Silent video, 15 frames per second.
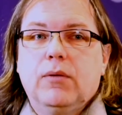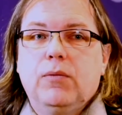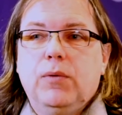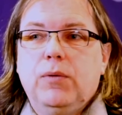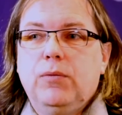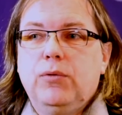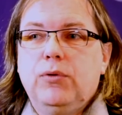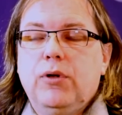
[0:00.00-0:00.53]

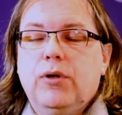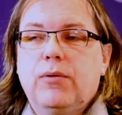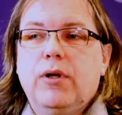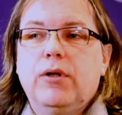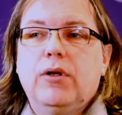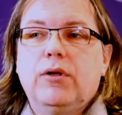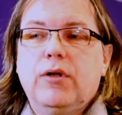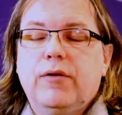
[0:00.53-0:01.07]
we would
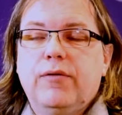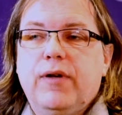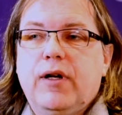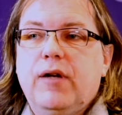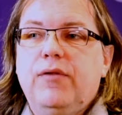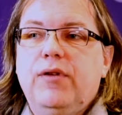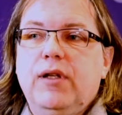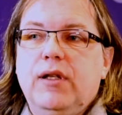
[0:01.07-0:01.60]
run out of
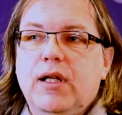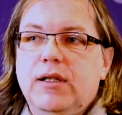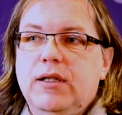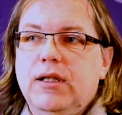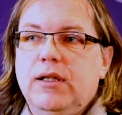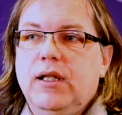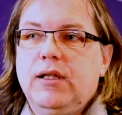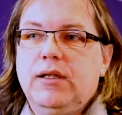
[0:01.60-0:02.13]
RFC
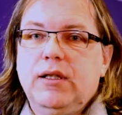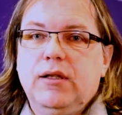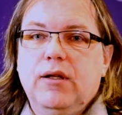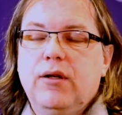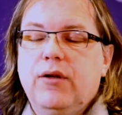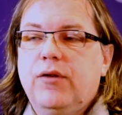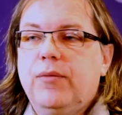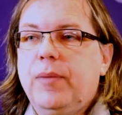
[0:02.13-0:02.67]

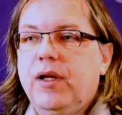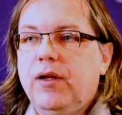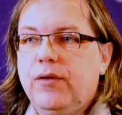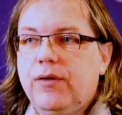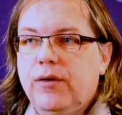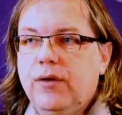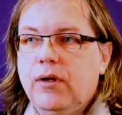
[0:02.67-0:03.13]
1918 space.